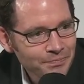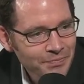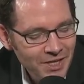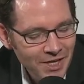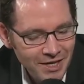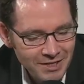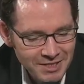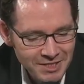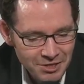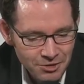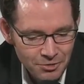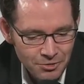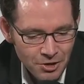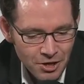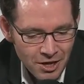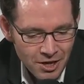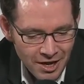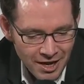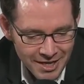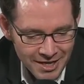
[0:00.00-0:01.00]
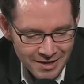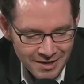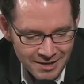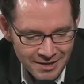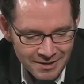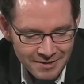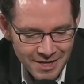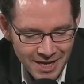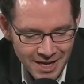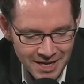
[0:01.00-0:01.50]
Yeah, so
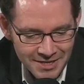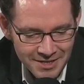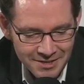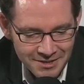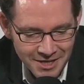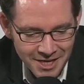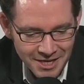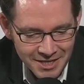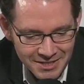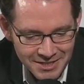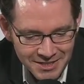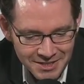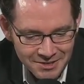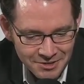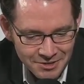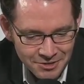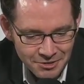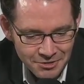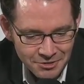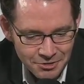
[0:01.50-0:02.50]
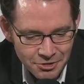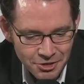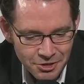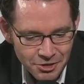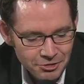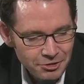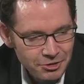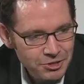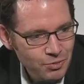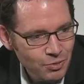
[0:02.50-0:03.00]
in the ideal case, you can
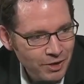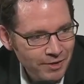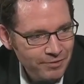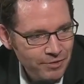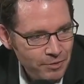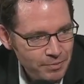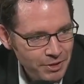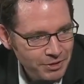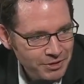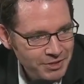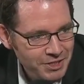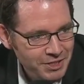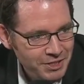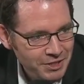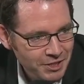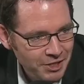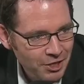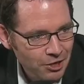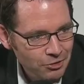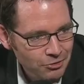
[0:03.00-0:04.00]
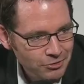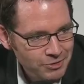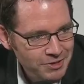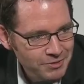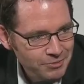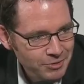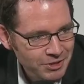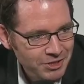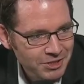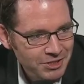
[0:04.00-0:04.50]
use one of the built-in
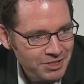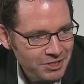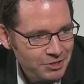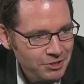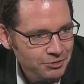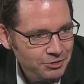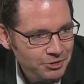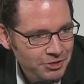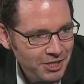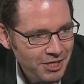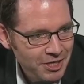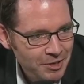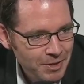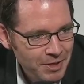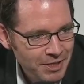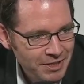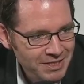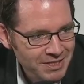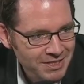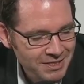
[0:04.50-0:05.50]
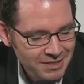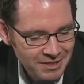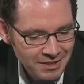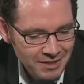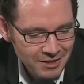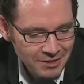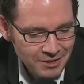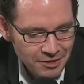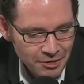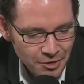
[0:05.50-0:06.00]
codes, which is a huge database
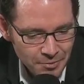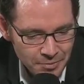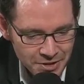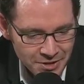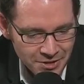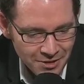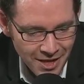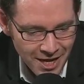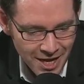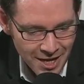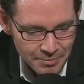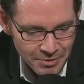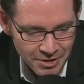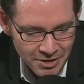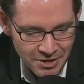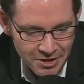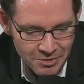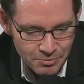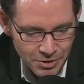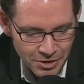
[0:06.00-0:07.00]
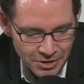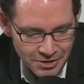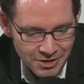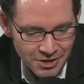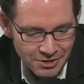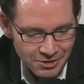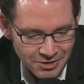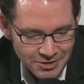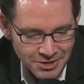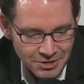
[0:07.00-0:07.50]
in the Peel app, but it
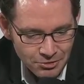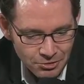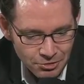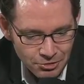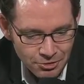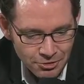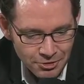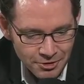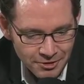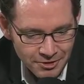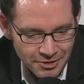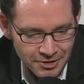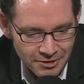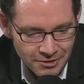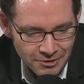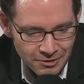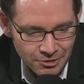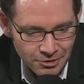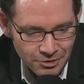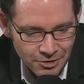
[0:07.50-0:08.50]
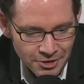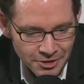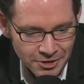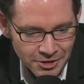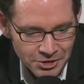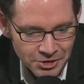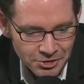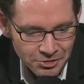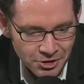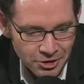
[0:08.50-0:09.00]
can also learn
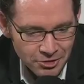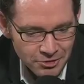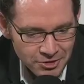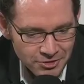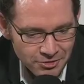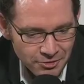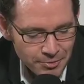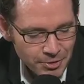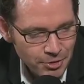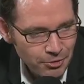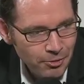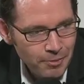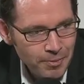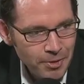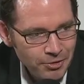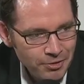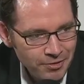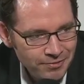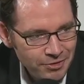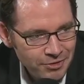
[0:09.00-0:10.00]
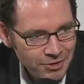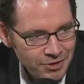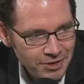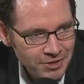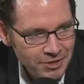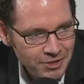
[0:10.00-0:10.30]
additional codes from your remote if you need to.